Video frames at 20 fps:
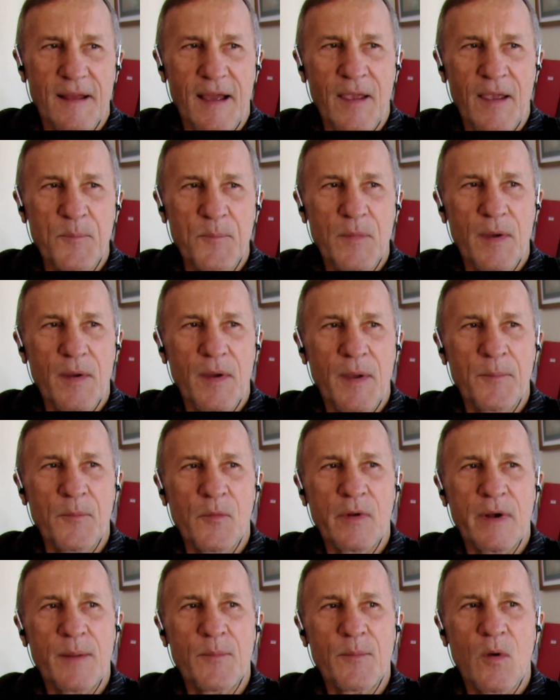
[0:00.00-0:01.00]

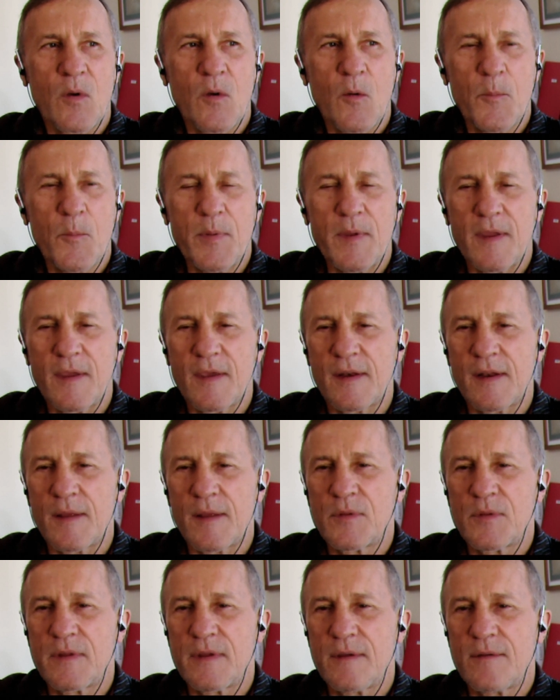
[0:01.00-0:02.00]
What I'm hoping, and I
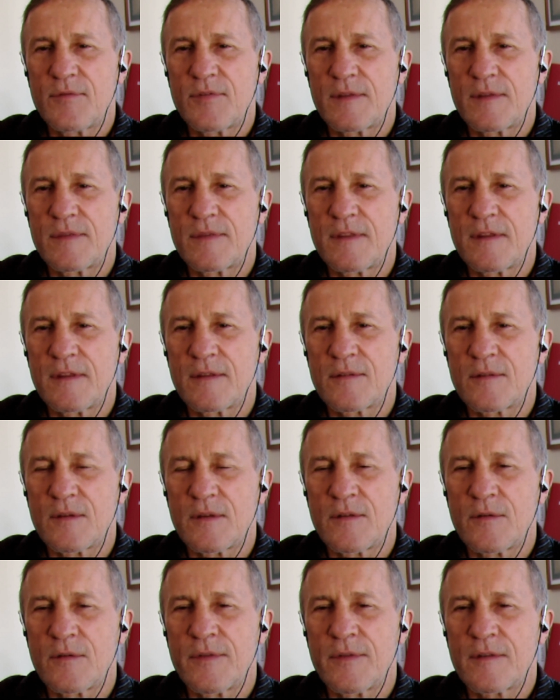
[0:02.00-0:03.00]
believe that this
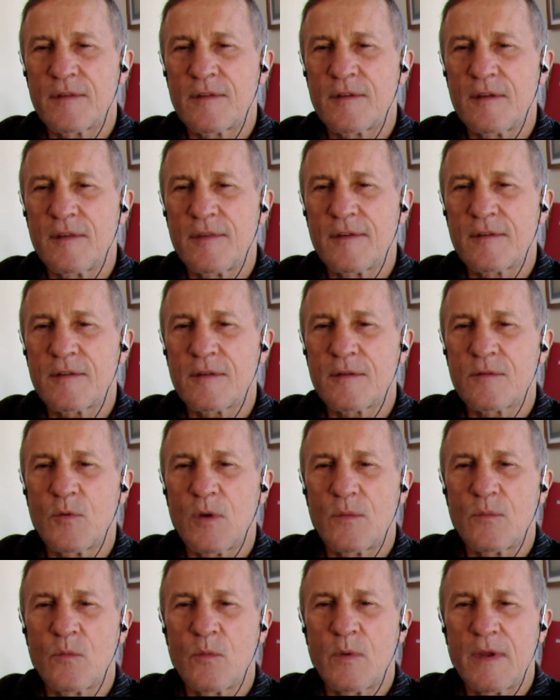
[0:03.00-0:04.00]
is
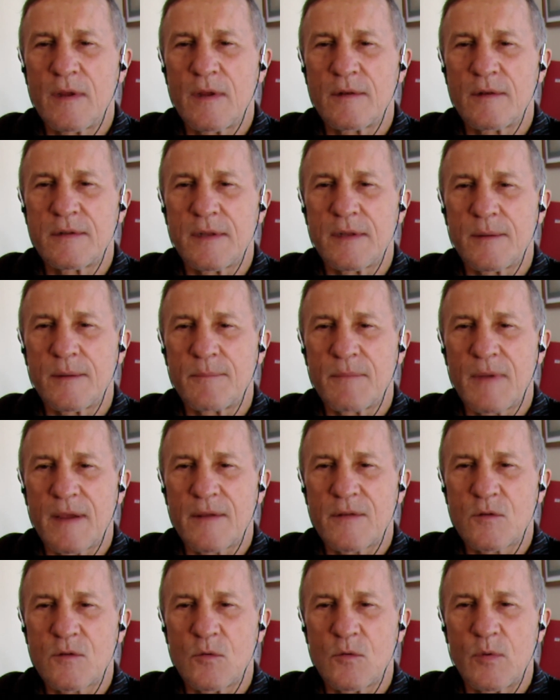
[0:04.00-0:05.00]
what we did in my
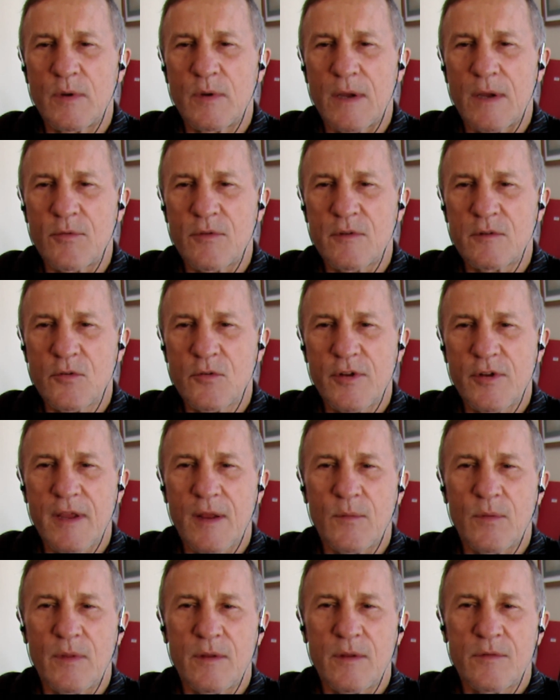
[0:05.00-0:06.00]
school when I was learning,
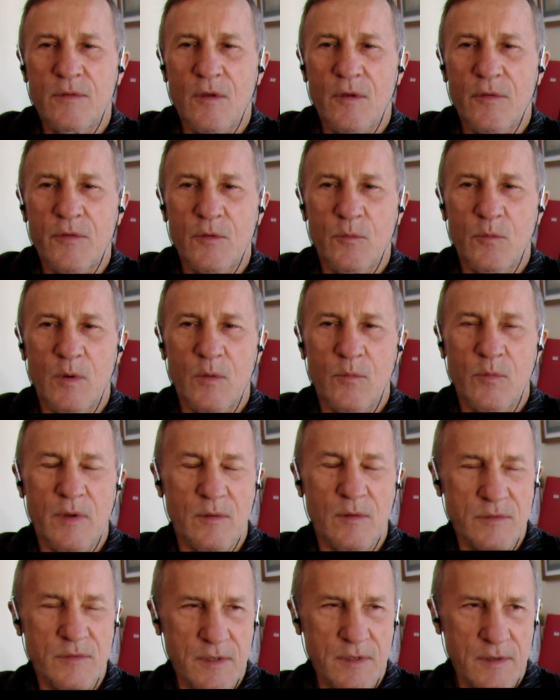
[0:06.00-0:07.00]
and it's also what we
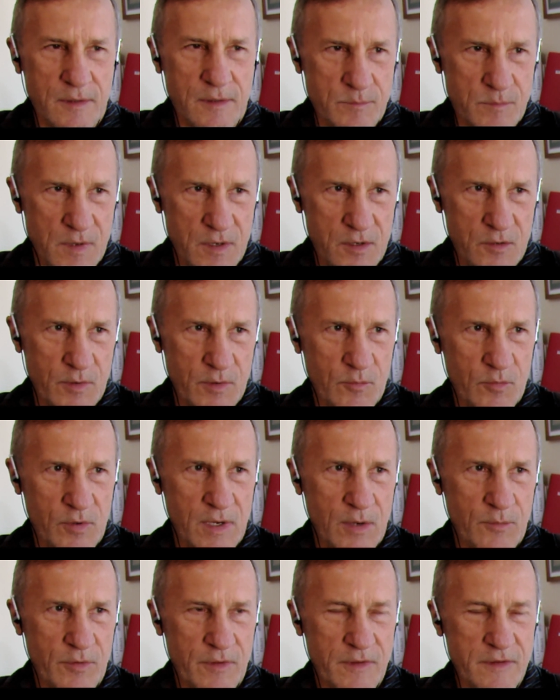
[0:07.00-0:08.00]
did at Monterey when
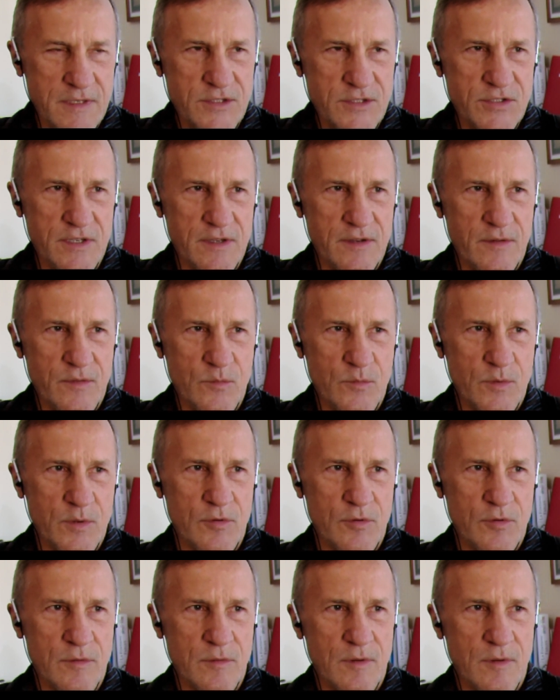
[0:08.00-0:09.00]
I was teaching, is we
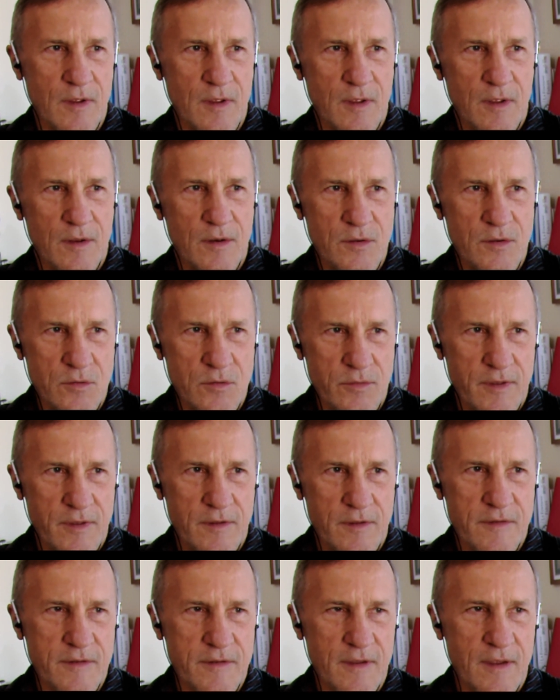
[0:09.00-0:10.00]
would do
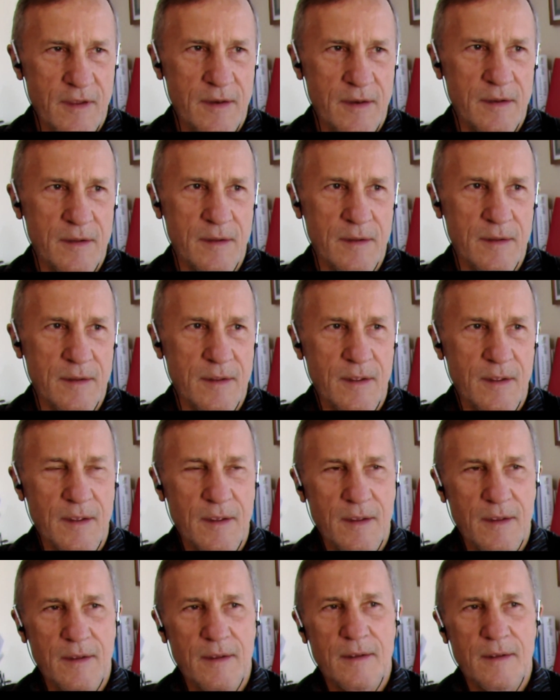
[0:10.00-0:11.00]
this, and
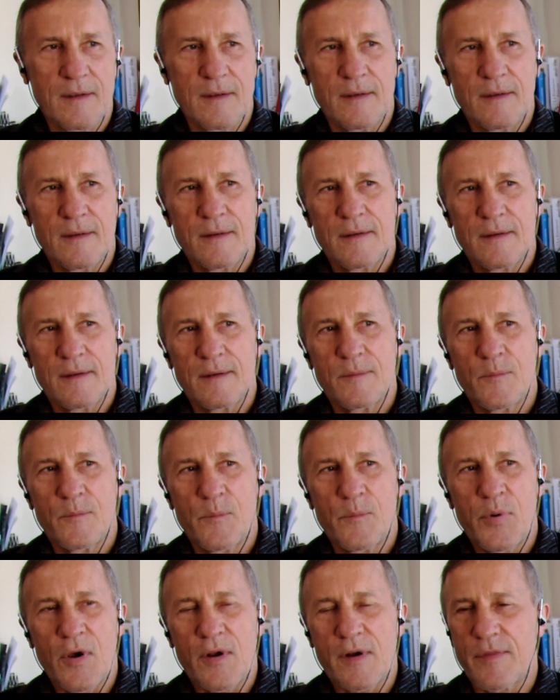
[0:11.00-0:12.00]

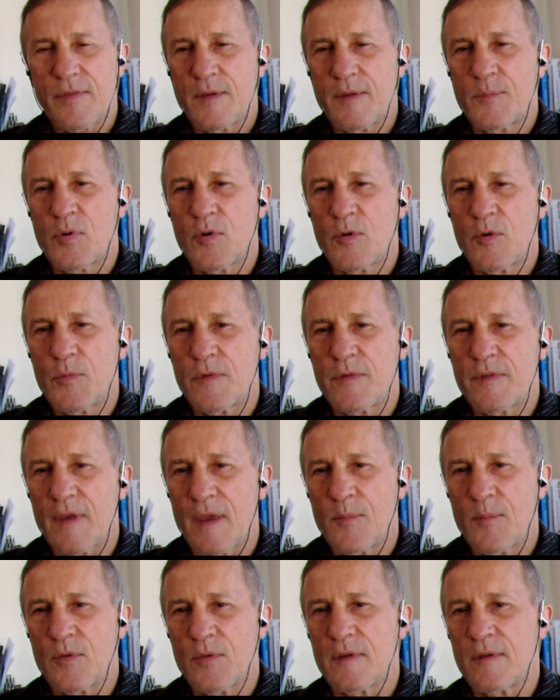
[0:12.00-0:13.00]
part of the purpose,
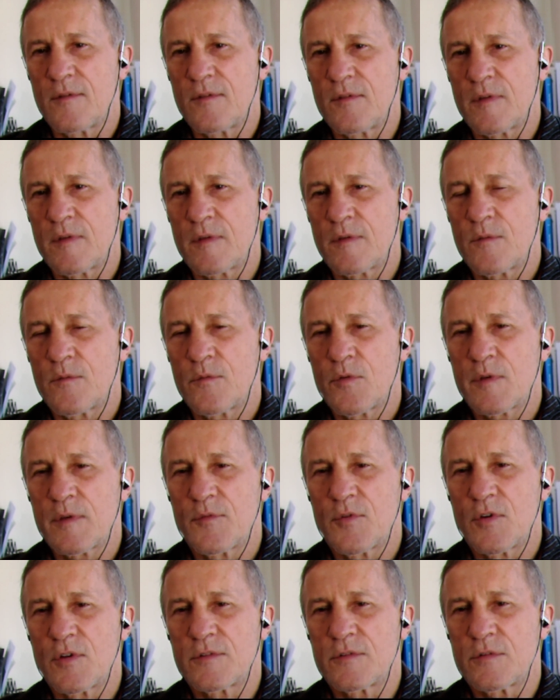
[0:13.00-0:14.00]
I believe, is first
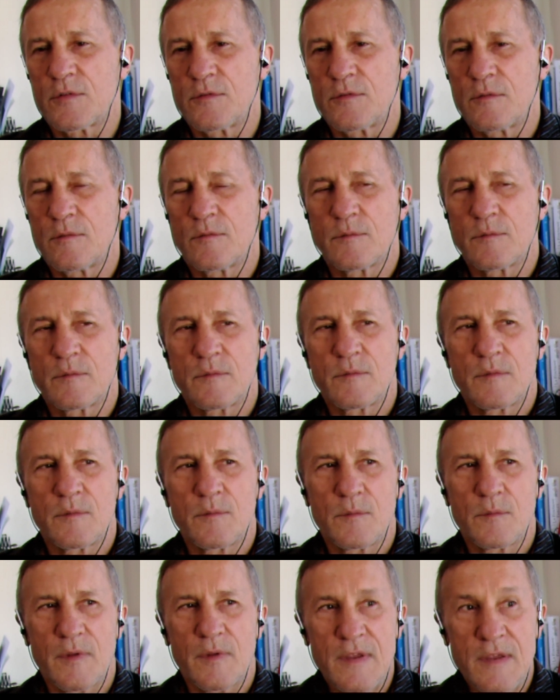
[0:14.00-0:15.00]
of all to
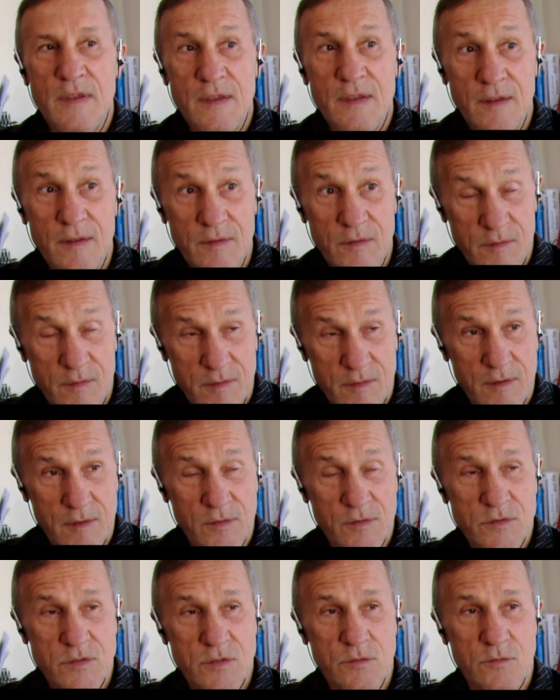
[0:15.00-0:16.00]
ease
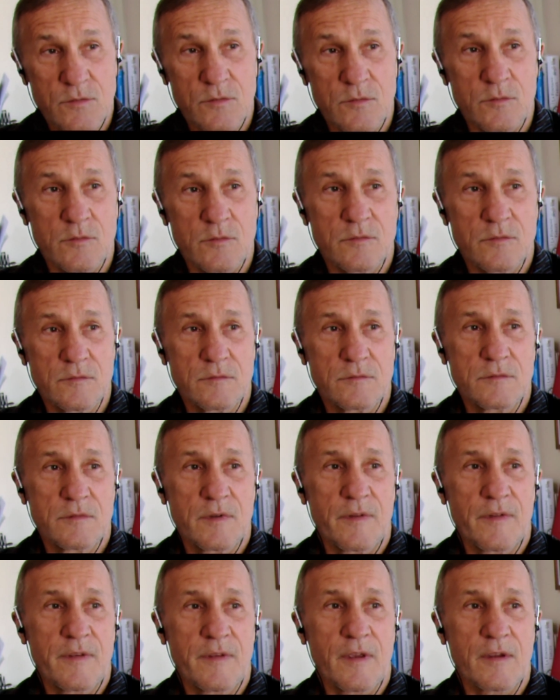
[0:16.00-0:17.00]
into
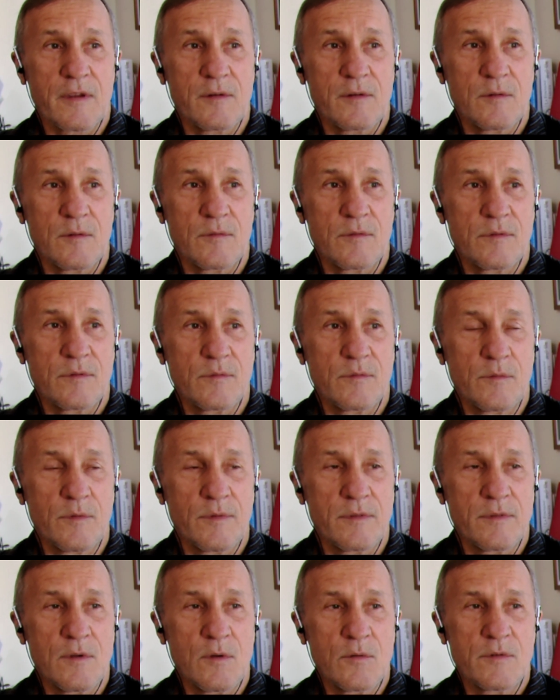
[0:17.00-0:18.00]
consecutive
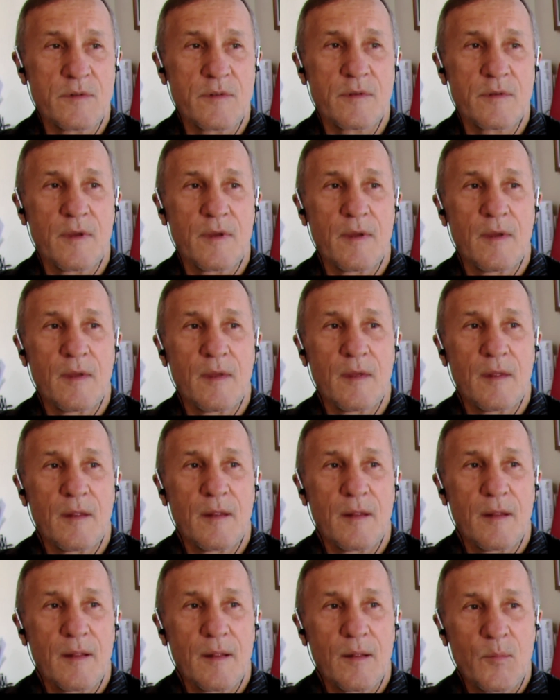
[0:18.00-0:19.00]
with notes,
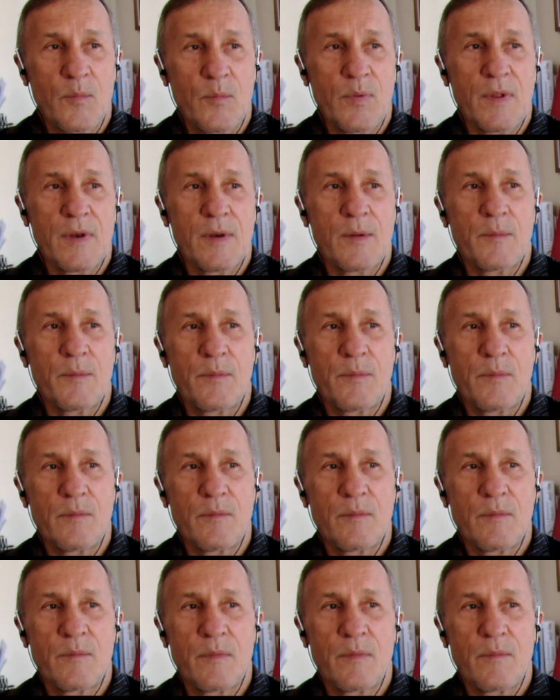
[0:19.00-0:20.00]
but
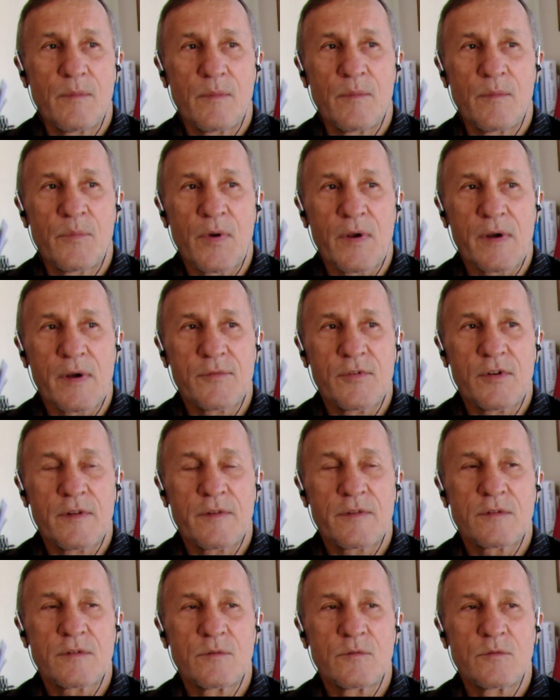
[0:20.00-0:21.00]
part of it
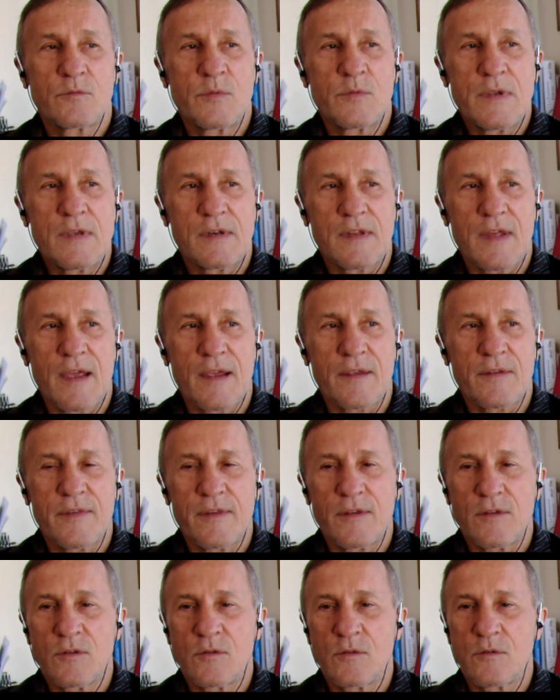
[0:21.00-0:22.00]
is to realize
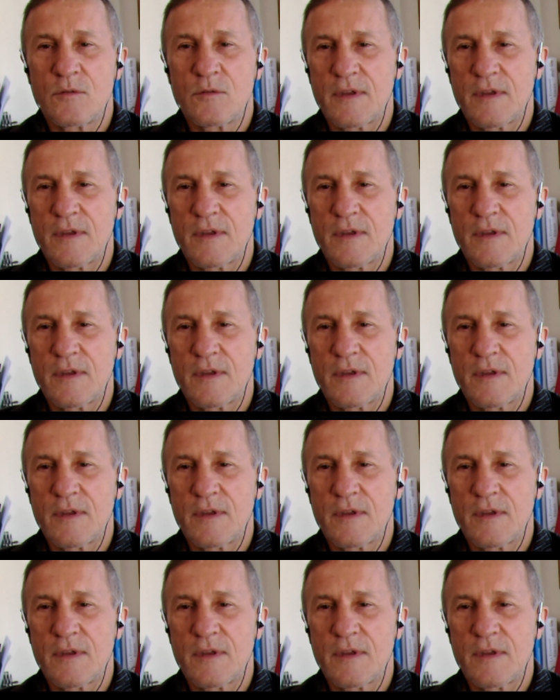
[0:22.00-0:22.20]
that your